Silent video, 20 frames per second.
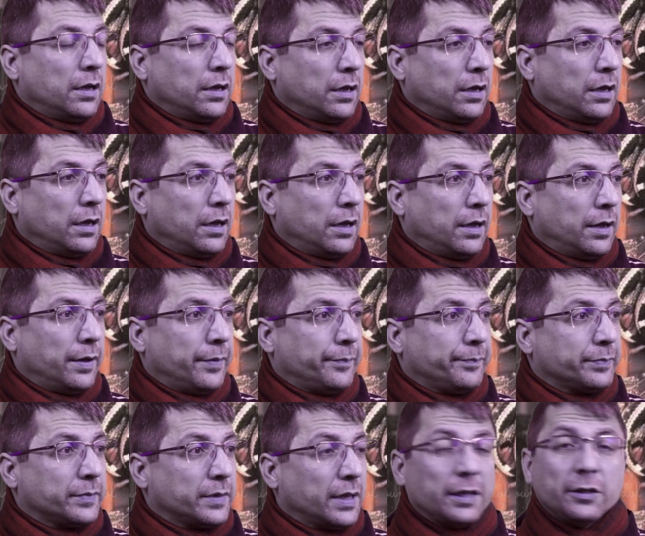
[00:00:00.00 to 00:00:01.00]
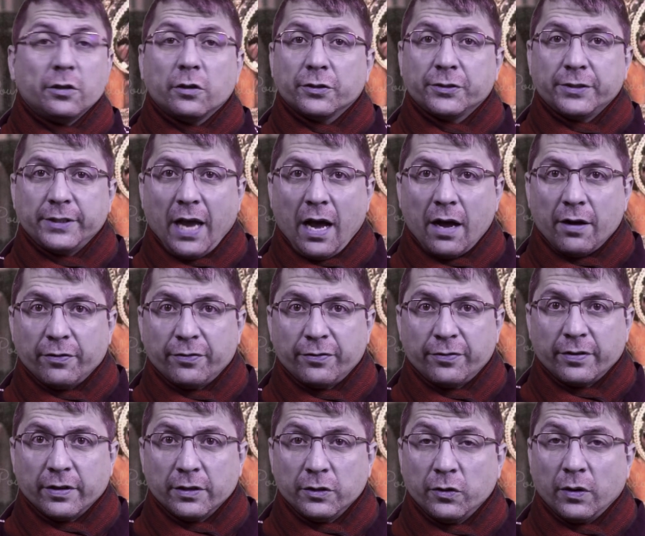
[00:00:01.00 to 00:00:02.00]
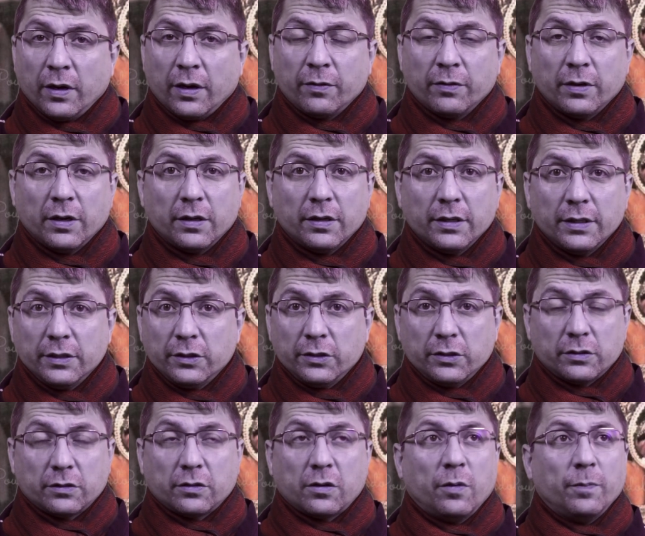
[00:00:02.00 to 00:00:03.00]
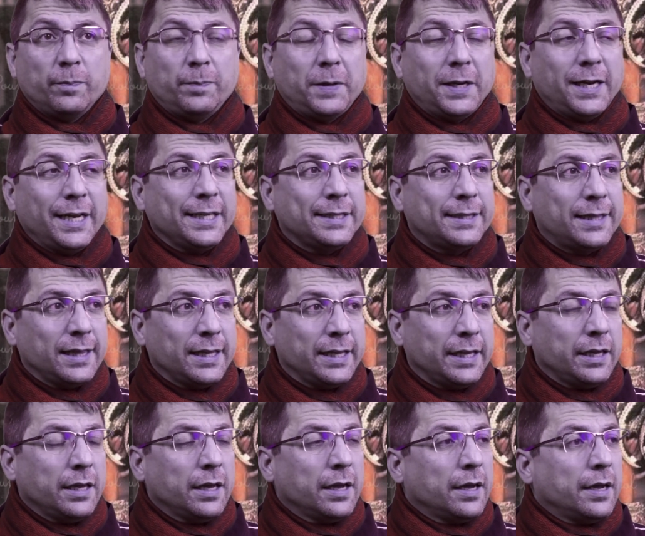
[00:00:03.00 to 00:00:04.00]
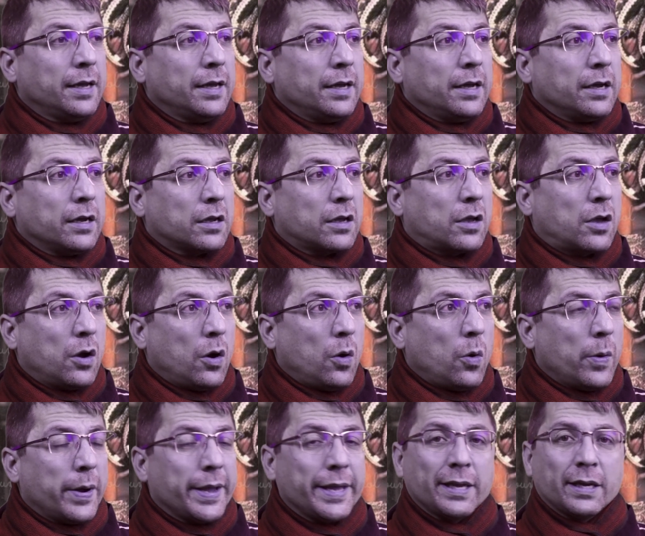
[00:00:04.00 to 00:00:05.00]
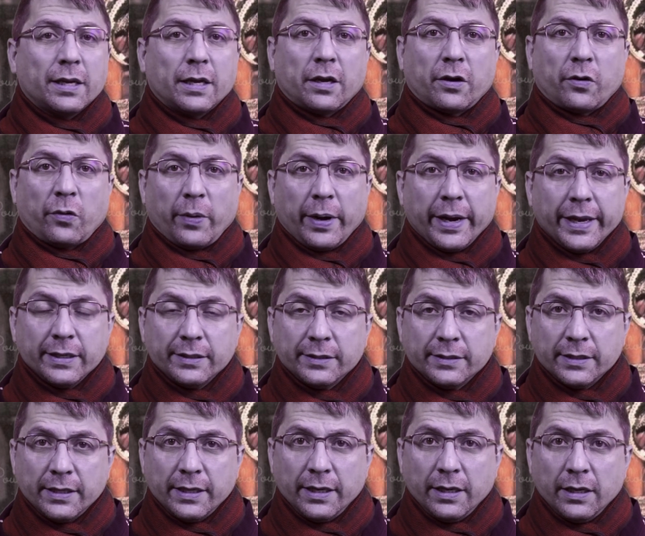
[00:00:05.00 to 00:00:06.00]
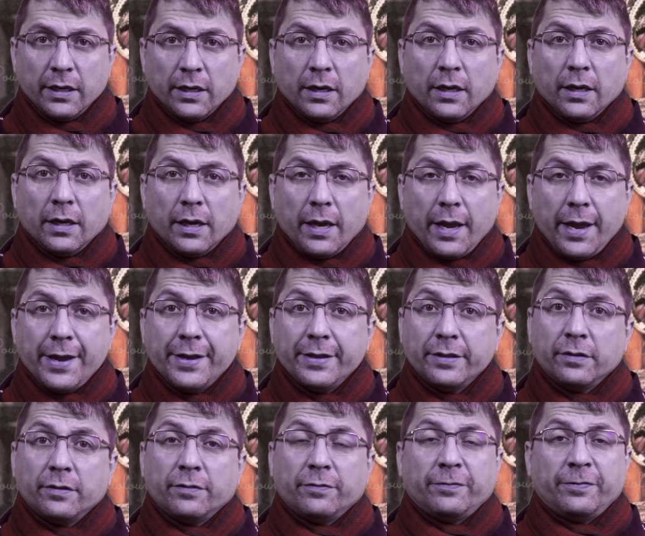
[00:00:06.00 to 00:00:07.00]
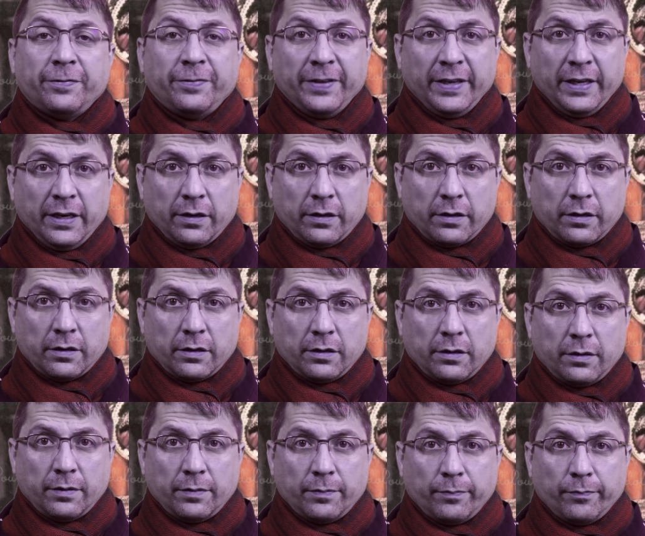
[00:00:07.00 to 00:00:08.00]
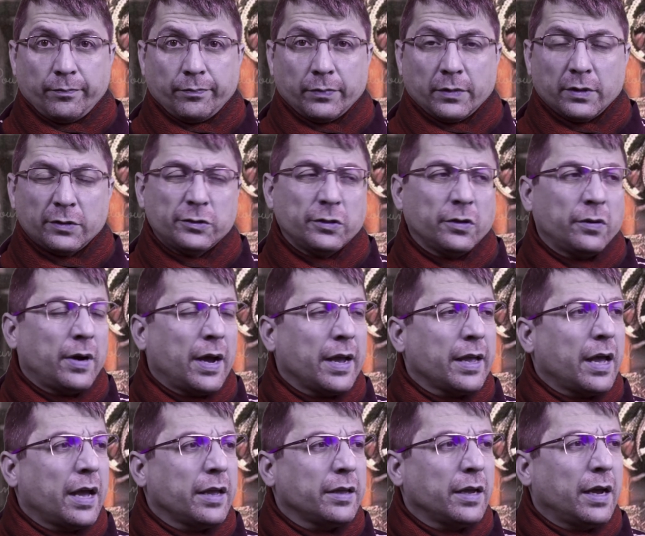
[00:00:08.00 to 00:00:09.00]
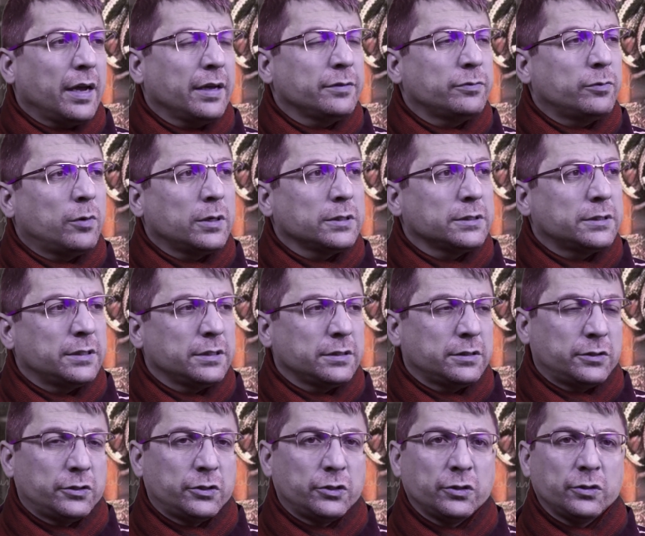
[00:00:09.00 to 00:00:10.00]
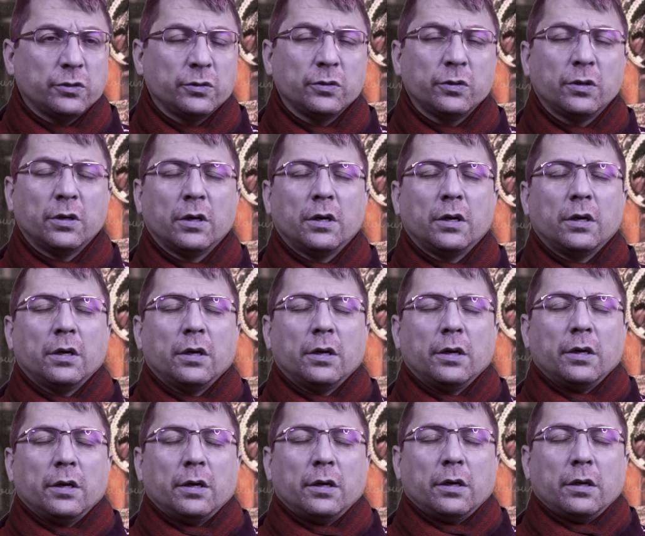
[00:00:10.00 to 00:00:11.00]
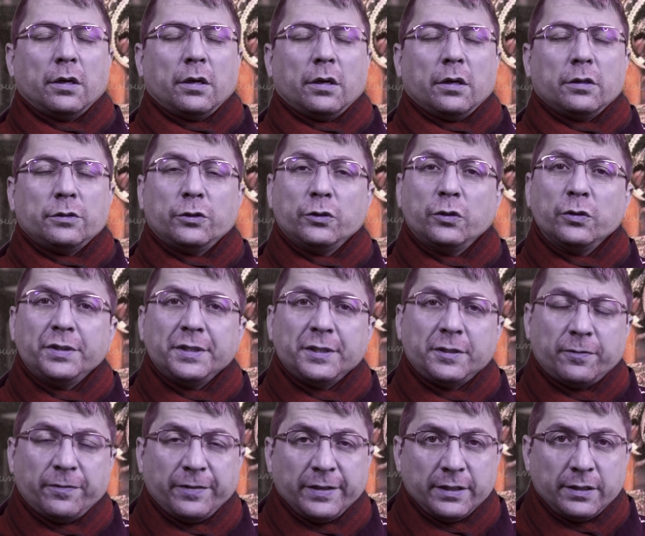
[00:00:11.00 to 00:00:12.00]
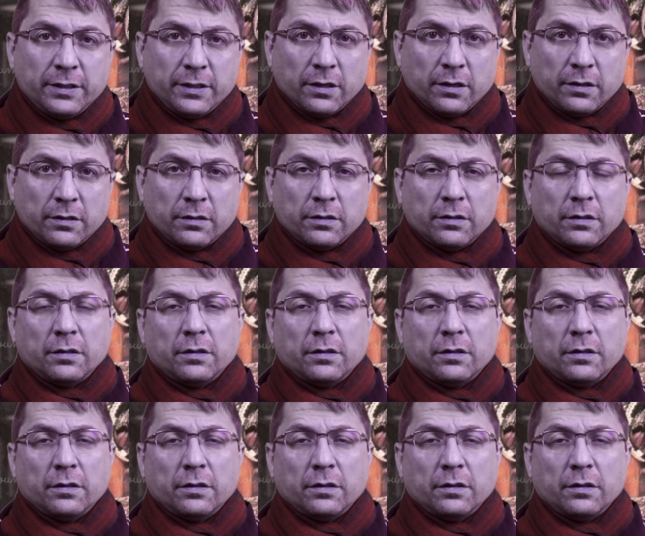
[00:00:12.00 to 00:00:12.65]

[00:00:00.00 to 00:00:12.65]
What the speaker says: and yourself. You are completely going crazy in fear. So I wanted to do this video